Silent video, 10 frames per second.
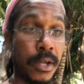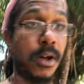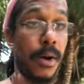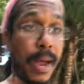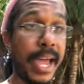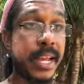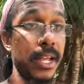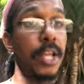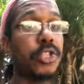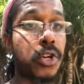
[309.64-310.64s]
All right?
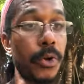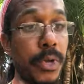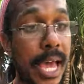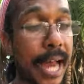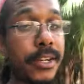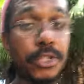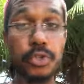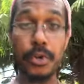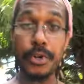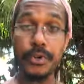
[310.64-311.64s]
So you got to
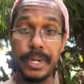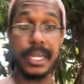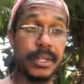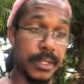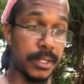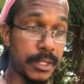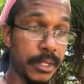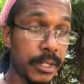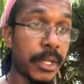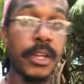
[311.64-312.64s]
control your greed.
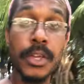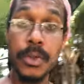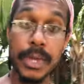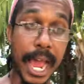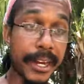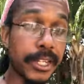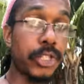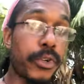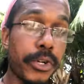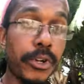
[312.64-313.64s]
You got to
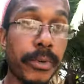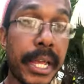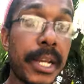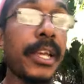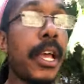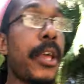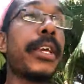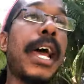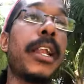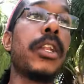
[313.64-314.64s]
control your greed. You
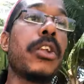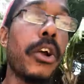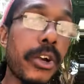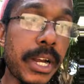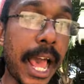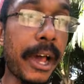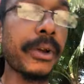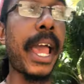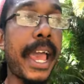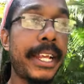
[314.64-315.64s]
got to learn how to
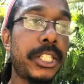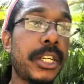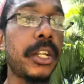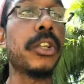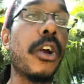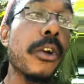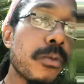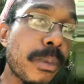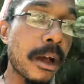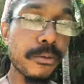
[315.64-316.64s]
hedge, learn
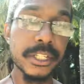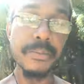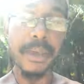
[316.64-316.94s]
about risk